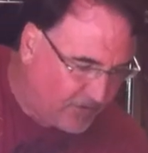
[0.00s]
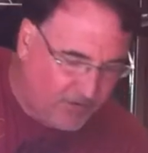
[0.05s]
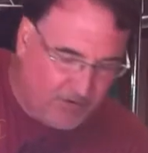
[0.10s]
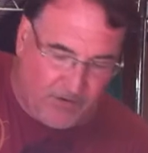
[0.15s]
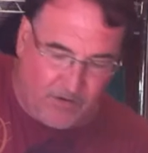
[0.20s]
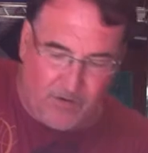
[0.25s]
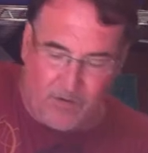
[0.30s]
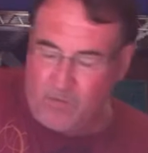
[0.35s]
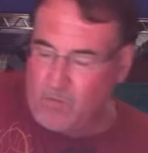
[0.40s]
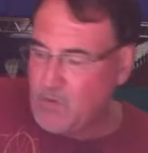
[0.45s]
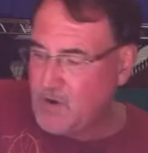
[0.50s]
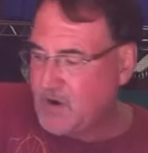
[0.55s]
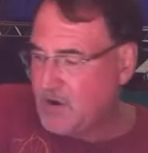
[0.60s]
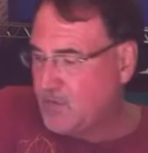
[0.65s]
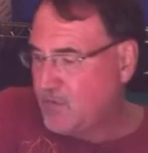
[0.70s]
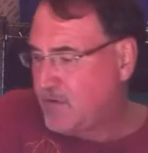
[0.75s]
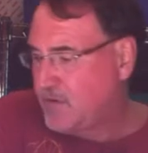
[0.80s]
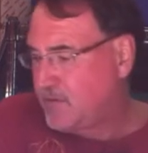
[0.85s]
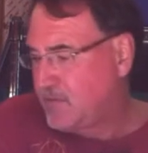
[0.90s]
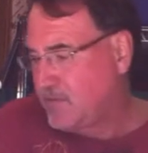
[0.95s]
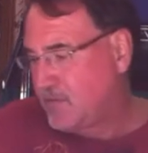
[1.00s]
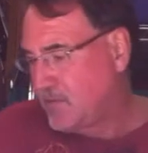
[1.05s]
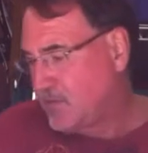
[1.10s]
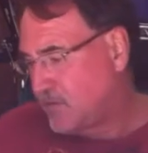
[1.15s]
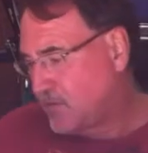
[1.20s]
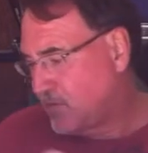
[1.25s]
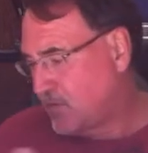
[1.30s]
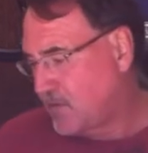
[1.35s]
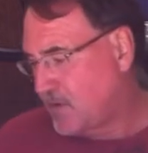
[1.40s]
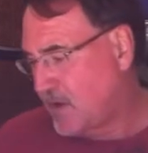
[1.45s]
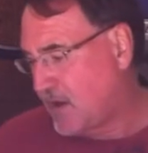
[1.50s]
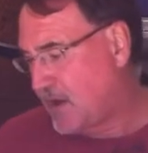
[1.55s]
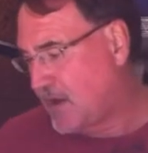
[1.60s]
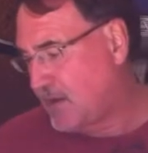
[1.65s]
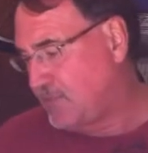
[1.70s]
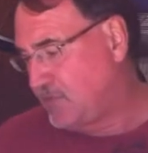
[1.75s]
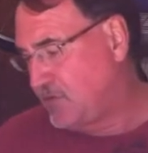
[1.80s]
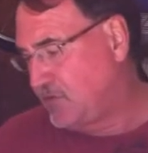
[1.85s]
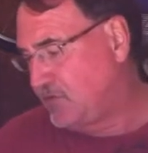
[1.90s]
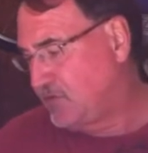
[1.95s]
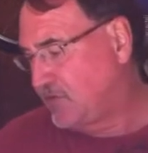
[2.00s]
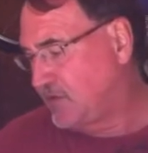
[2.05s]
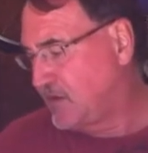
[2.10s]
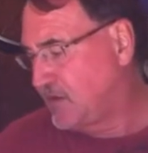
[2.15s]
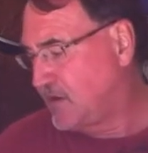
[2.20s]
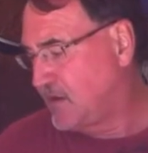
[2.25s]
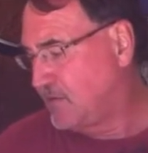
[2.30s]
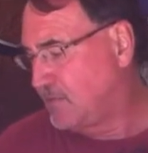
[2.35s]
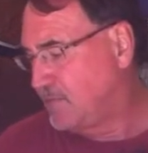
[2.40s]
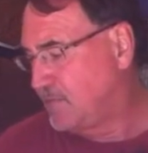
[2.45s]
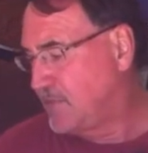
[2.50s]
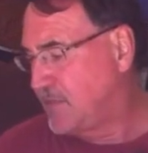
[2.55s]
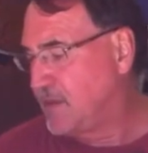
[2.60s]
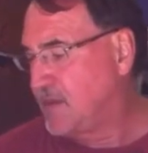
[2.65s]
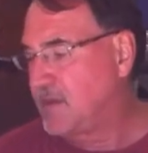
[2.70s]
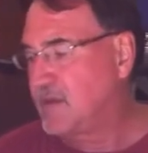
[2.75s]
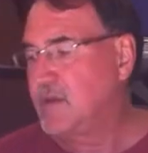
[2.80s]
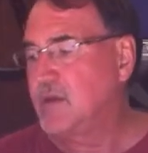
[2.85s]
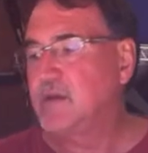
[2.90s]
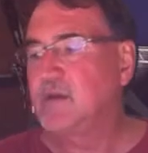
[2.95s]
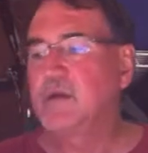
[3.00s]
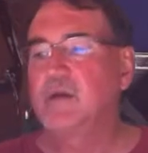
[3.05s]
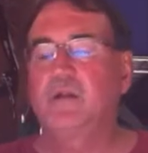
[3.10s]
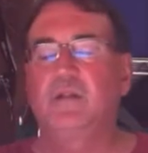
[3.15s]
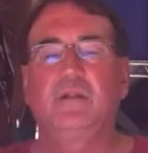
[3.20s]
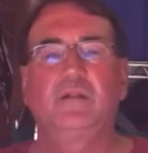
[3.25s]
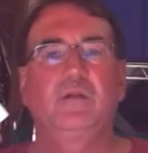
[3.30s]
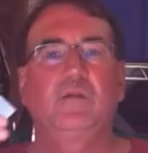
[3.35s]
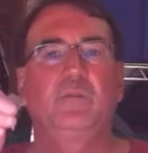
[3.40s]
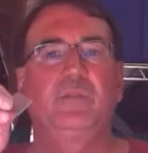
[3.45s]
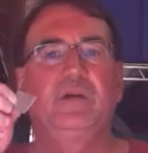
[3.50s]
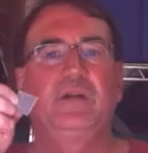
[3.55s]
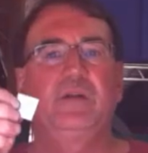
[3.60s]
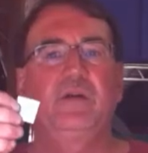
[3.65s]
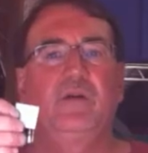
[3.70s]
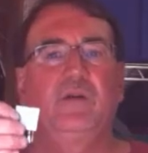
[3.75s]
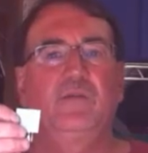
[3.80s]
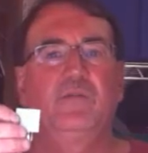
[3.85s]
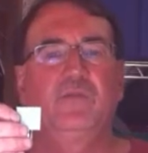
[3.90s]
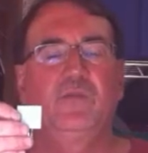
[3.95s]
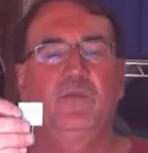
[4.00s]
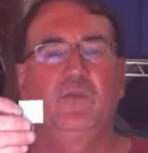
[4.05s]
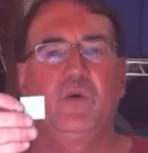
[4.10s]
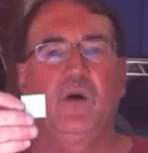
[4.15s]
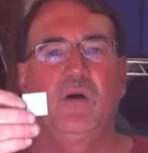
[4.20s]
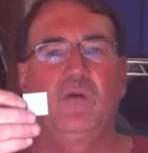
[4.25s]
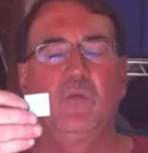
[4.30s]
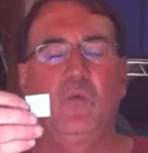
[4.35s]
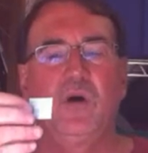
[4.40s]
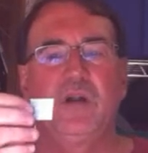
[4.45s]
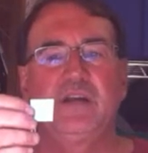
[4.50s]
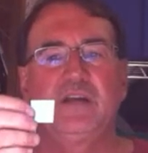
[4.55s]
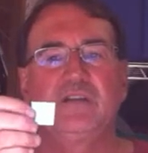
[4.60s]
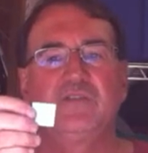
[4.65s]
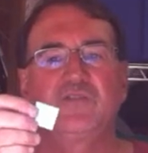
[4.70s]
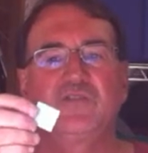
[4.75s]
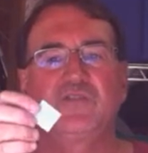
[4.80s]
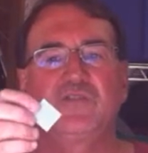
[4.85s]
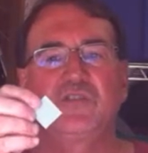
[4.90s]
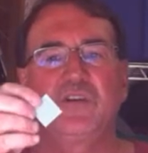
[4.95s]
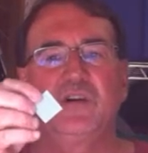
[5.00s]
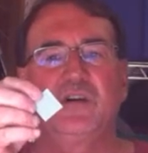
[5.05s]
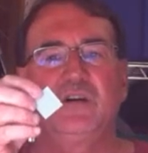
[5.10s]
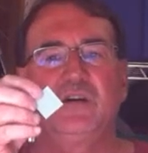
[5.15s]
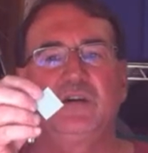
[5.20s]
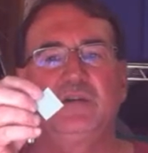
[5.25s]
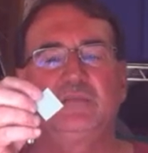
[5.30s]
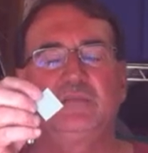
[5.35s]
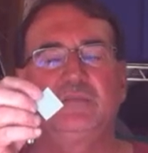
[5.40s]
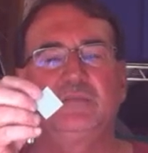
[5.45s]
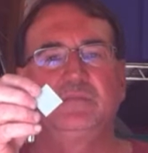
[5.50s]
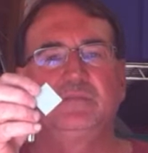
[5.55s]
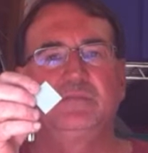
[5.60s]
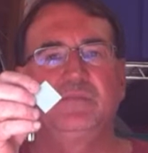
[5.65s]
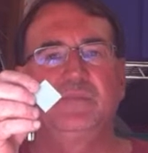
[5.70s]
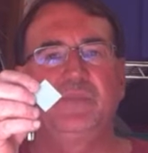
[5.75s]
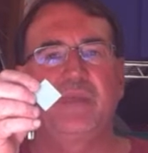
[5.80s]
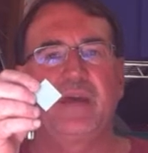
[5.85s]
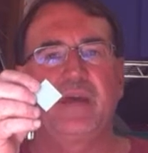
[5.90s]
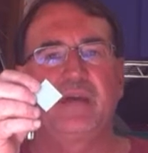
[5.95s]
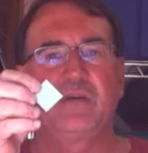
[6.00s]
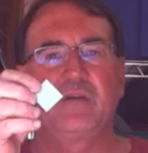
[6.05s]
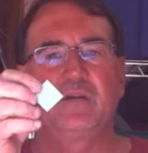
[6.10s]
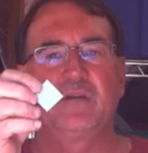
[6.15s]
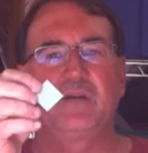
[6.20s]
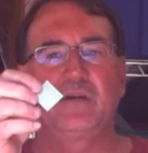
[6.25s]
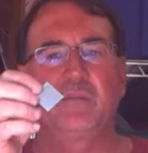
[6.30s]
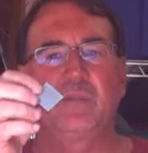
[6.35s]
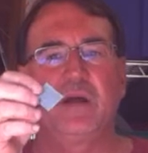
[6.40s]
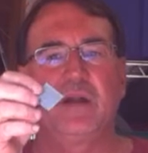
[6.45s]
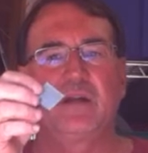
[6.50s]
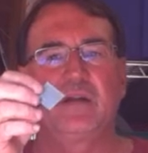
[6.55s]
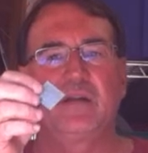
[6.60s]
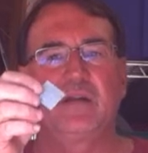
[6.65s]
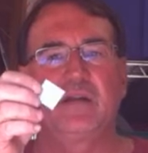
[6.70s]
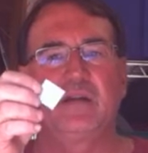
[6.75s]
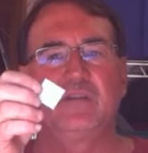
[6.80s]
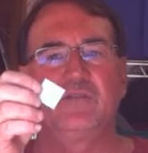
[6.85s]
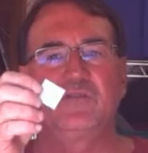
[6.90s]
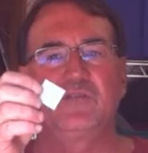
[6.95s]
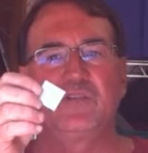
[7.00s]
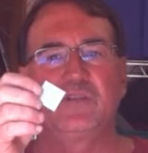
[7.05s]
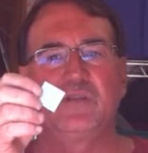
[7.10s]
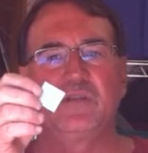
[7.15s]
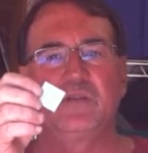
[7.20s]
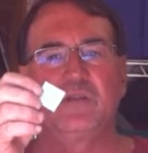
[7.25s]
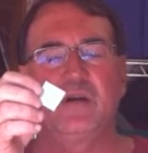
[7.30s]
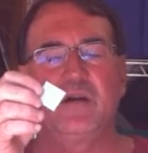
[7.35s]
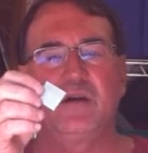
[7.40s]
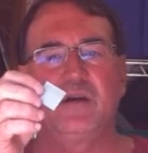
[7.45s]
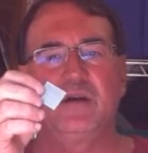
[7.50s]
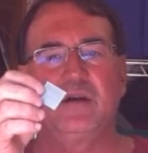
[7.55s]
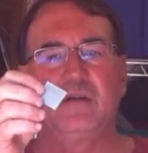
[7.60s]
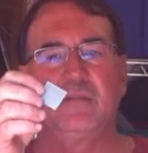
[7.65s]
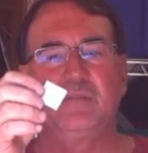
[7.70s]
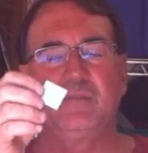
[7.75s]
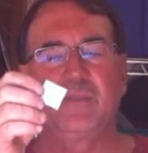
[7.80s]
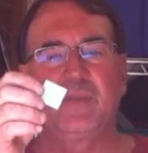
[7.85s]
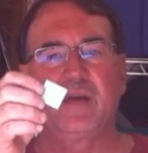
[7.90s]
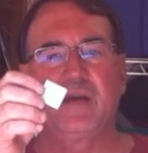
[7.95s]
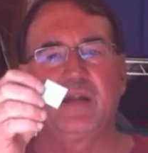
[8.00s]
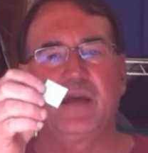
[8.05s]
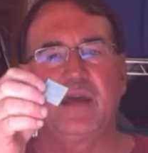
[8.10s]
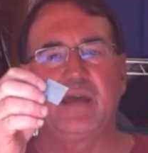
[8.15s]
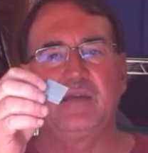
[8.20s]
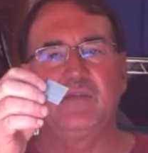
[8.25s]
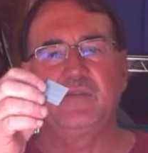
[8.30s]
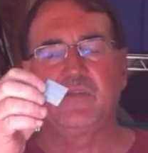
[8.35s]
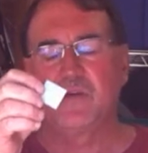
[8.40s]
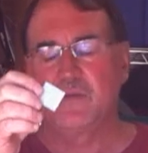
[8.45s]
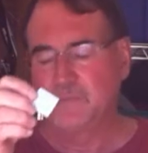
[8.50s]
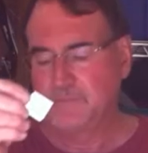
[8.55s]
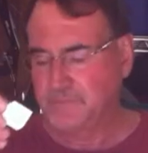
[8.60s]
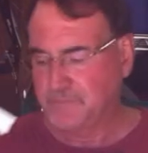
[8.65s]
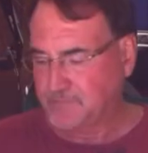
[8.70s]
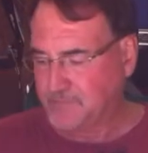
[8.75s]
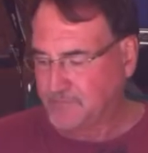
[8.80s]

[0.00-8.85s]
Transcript: so you're aware, I'm using a little bit over 1 inch nail here, about an inch and an eighth.